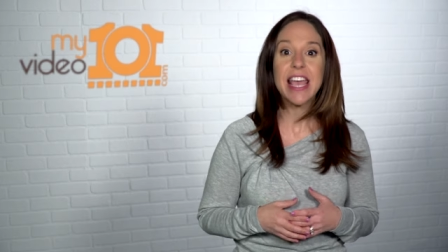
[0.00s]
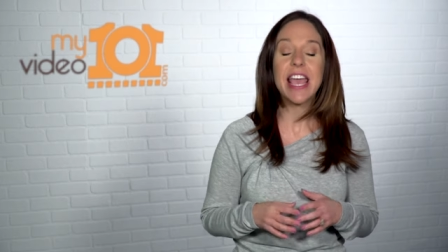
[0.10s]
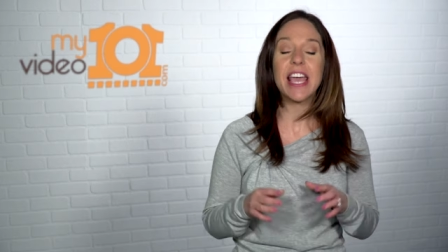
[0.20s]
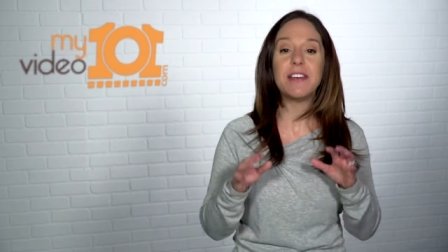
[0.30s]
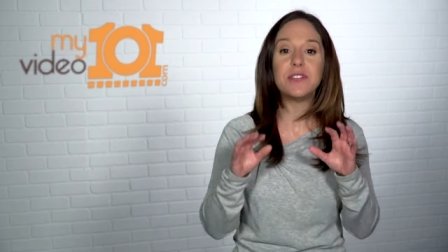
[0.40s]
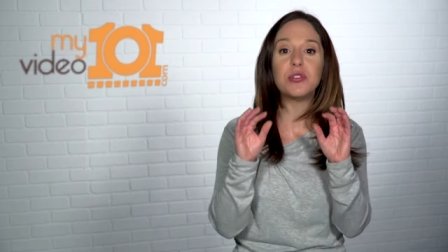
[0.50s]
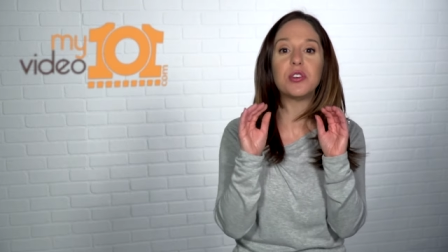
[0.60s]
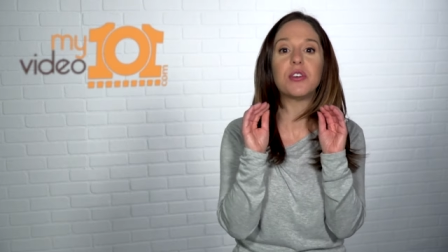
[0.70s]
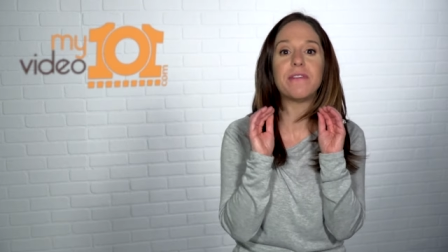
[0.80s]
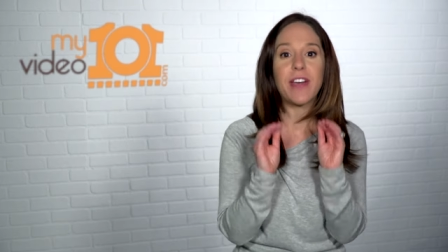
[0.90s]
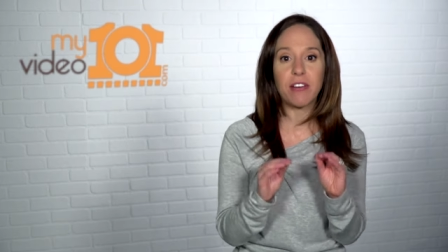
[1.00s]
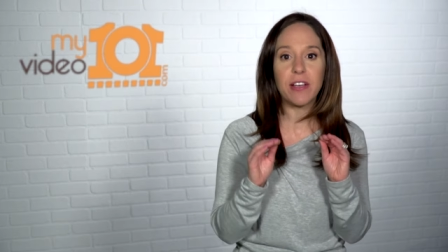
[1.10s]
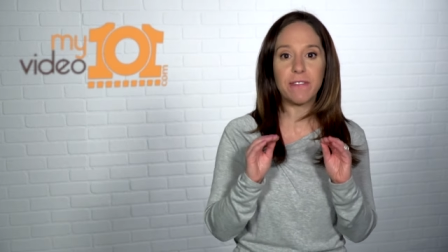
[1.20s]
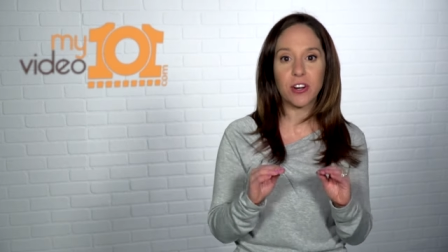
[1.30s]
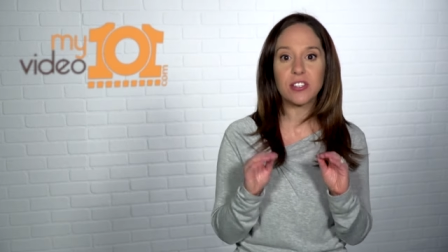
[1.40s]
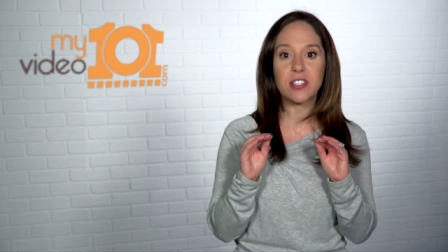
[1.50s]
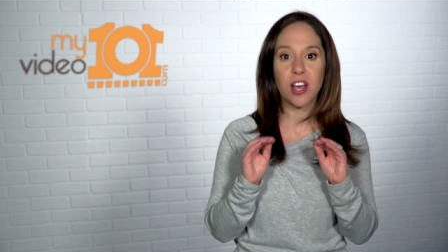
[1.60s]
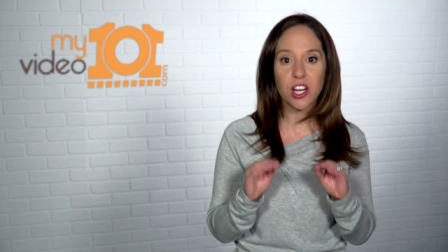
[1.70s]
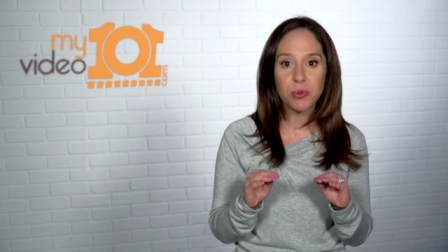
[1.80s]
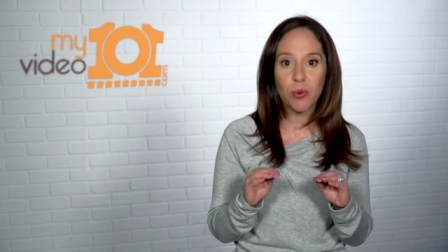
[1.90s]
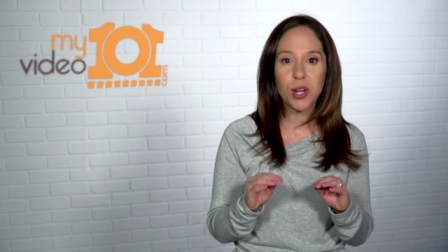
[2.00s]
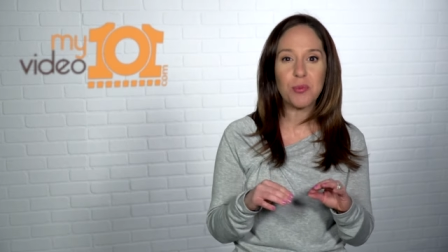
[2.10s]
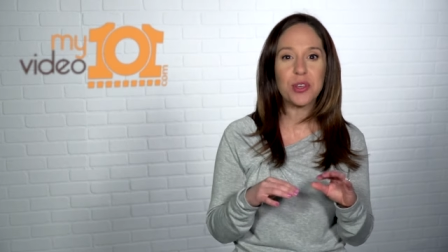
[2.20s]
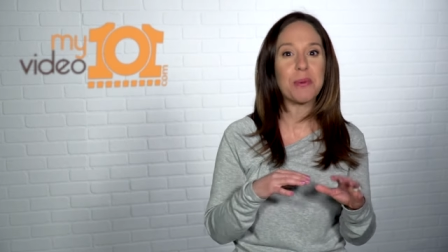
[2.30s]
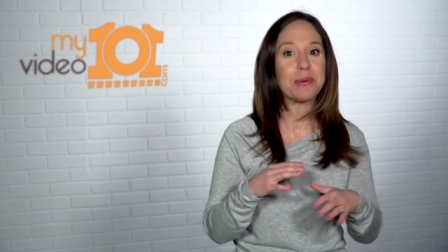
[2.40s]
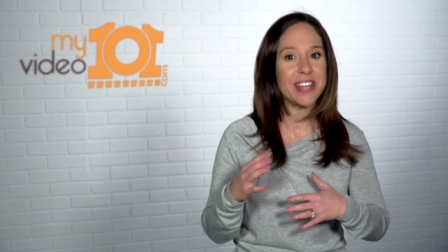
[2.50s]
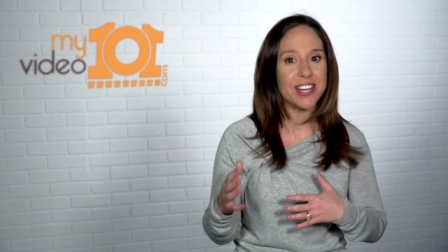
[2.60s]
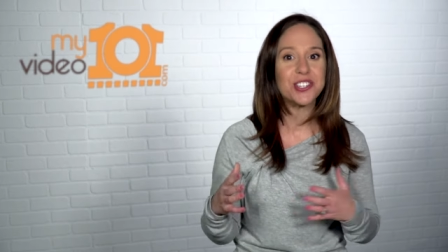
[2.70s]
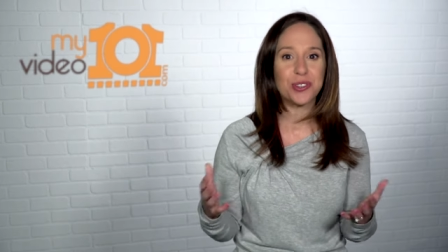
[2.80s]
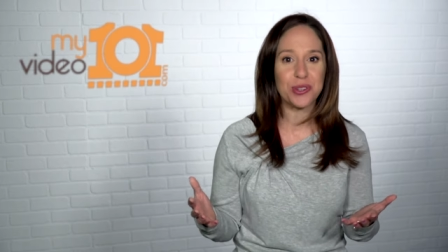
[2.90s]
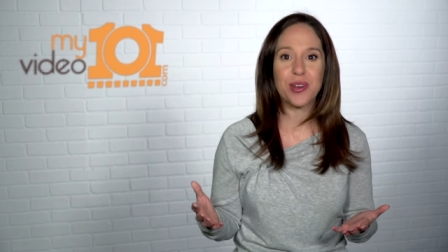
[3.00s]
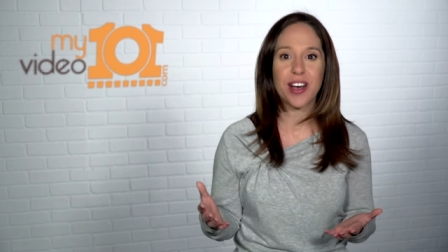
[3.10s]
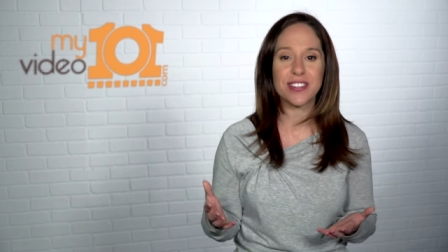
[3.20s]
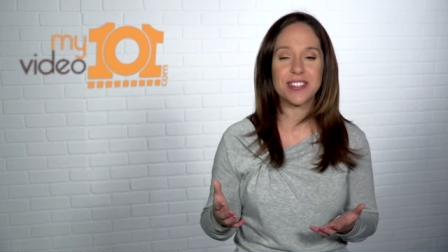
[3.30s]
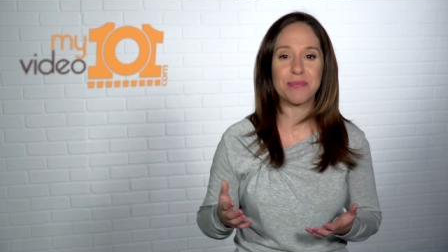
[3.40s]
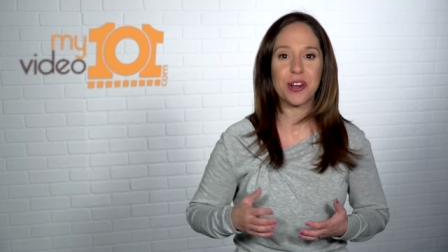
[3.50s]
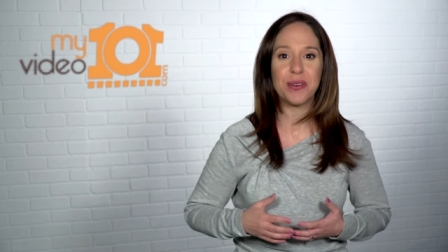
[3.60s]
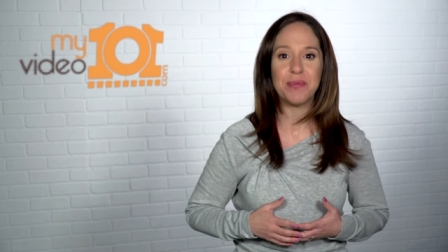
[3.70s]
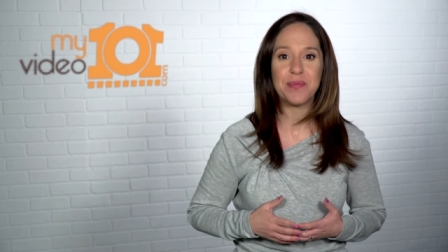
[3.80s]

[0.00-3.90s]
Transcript: It gives you your very first touch point with a potential new customer.